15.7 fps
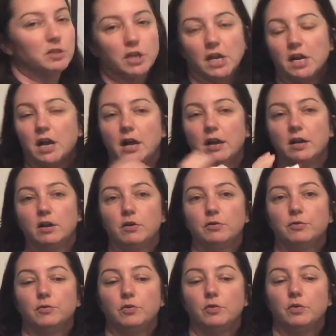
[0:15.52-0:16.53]
going to kind of go
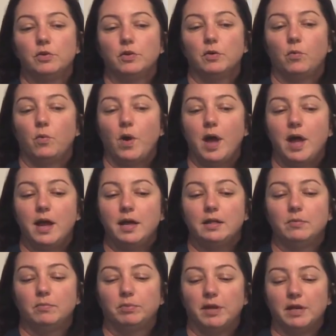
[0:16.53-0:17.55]
through the way the
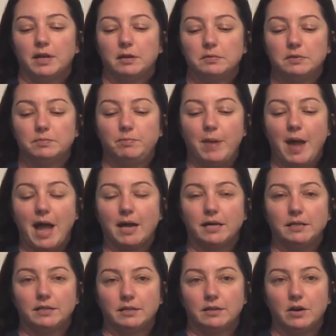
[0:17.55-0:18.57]
blood comes back
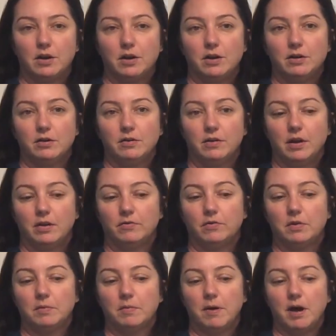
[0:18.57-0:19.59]
into the heart from
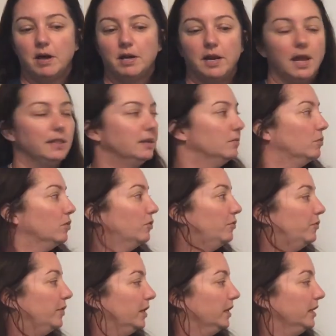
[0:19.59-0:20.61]
the body, and then we'll
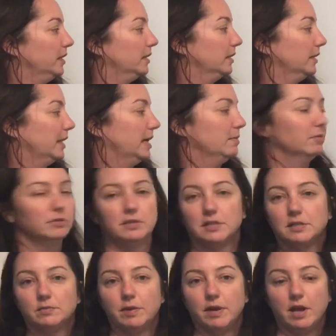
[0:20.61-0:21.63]
fill in the labels
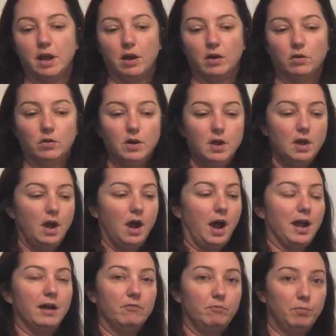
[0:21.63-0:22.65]
as we go. I
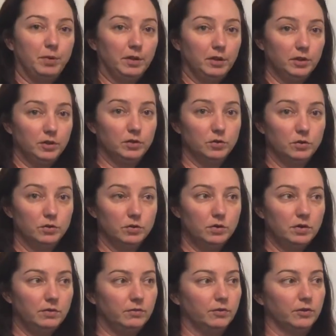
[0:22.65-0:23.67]
have blue
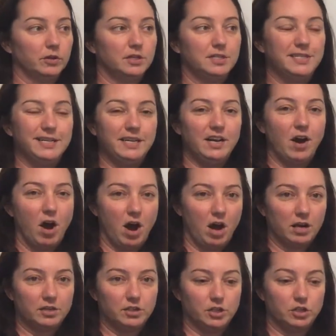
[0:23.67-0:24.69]
for
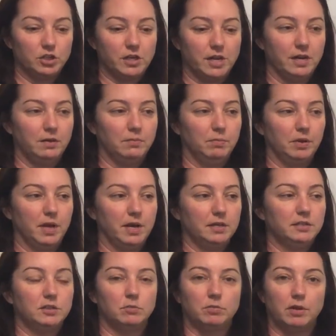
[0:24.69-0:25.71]
deoxygenated blood,
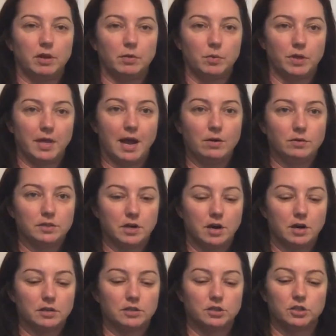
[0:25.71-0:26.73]
so blood without
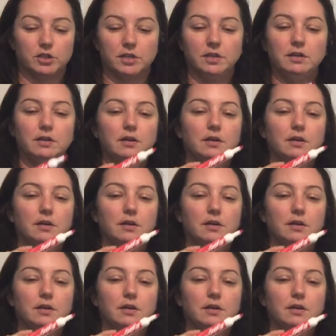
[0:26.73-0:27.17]
oxygen,